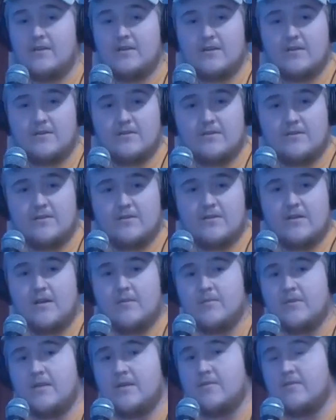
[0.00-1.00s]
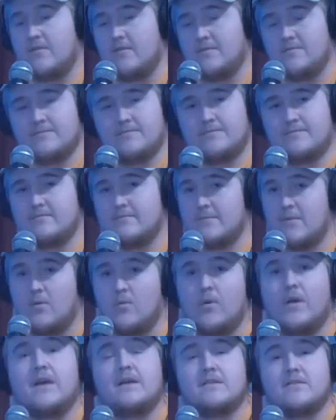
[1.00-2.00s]
You could hear the deer coming in from
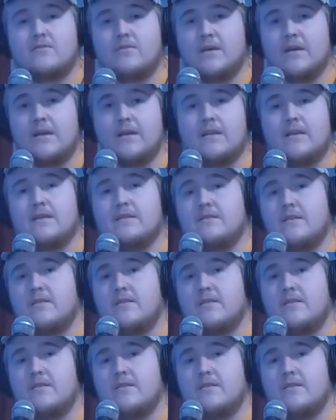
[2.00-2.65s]
a ways away.